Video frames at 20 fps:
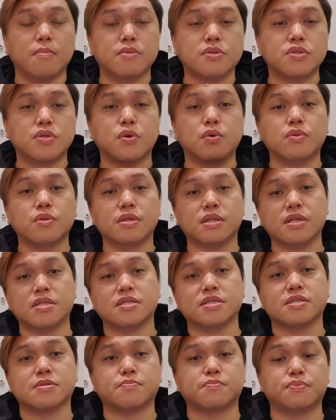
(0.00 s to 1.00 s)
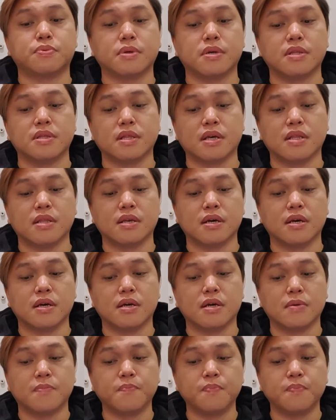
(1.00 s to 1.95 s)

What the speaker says: So this is the